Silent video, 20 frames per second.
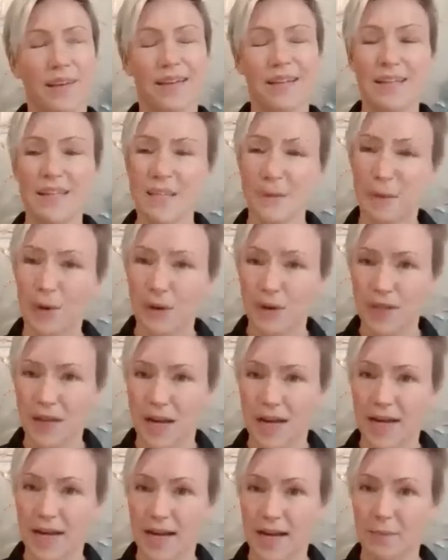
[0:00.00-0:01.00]
needs to be looked
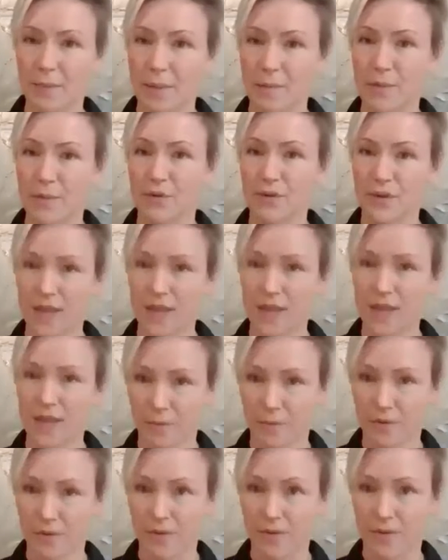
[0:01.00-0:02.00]
at in a little bit more
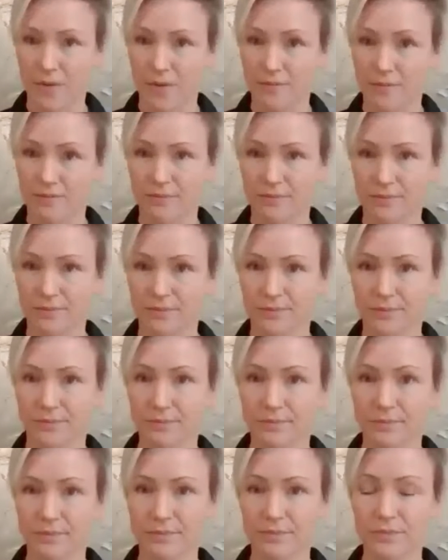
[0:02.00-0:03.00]
depth.
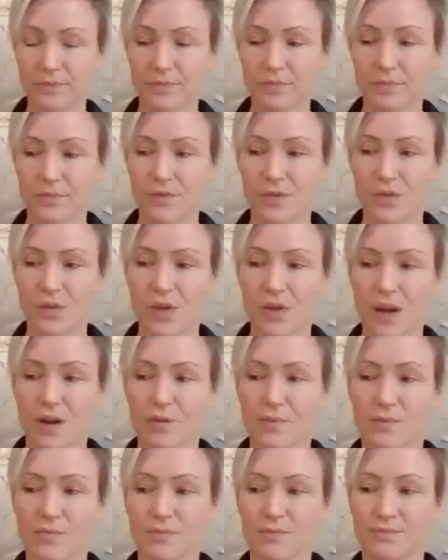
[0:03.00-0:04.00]

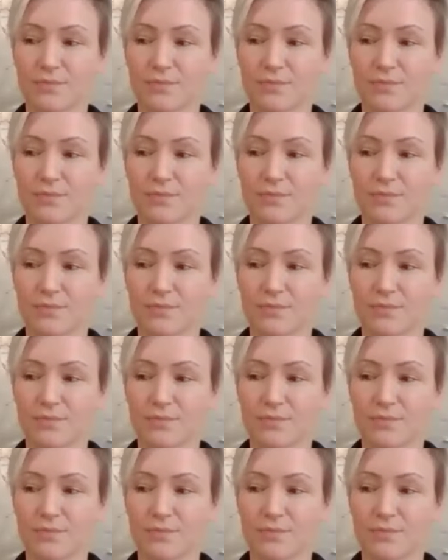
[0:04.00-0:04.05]
So